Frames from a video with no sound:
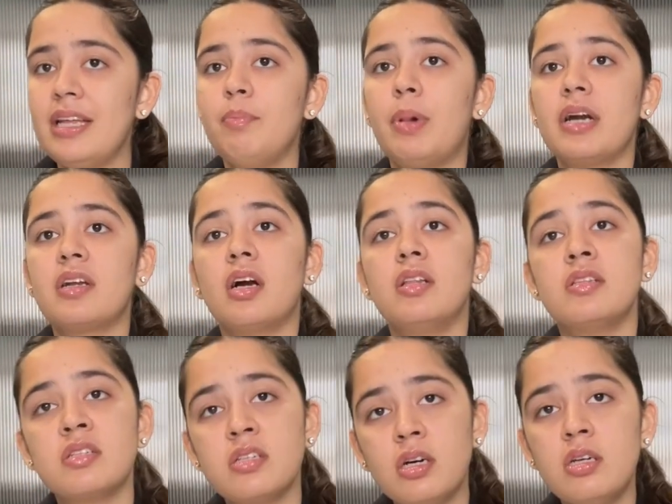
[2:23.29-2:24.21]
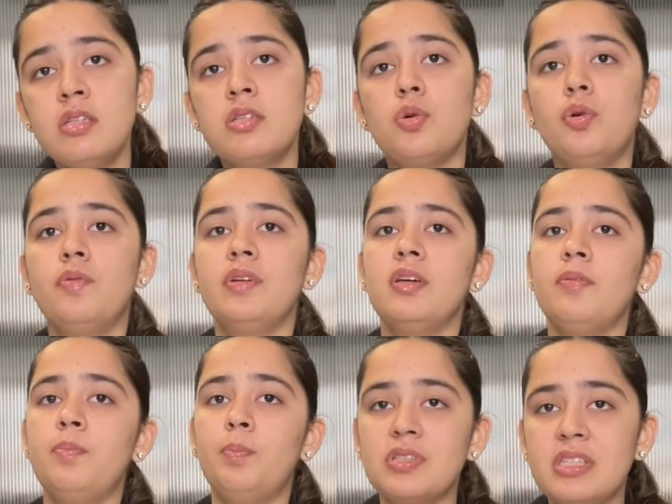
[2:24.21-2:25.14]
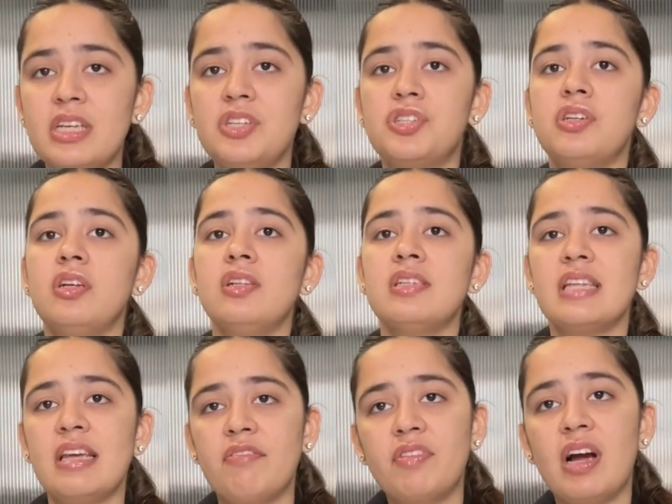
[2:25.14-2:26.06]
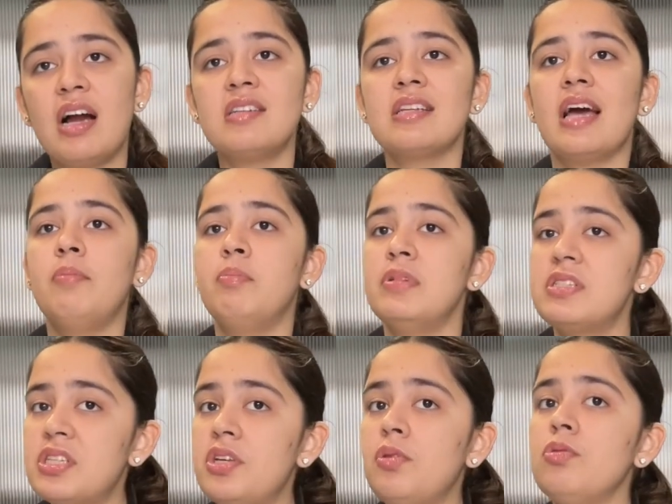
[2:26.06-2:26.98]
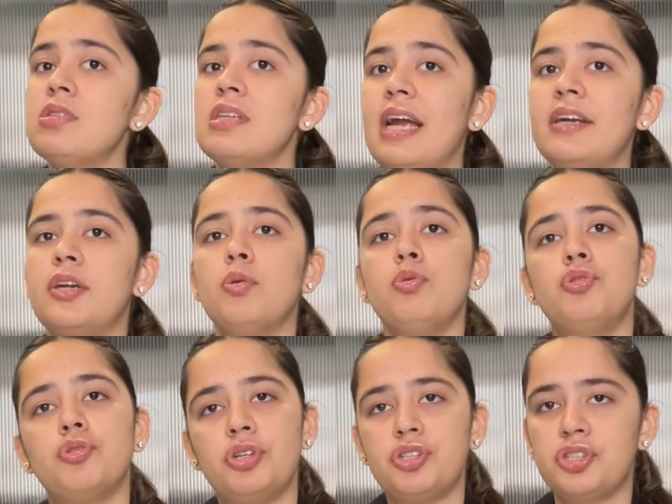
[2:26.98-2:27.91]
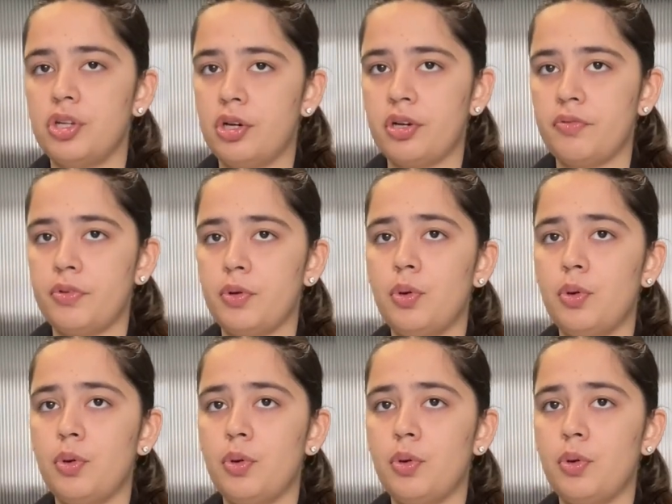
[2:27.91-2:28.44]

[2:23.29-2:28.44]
but concerns over the procedural safeguards and misuse led to judicial review.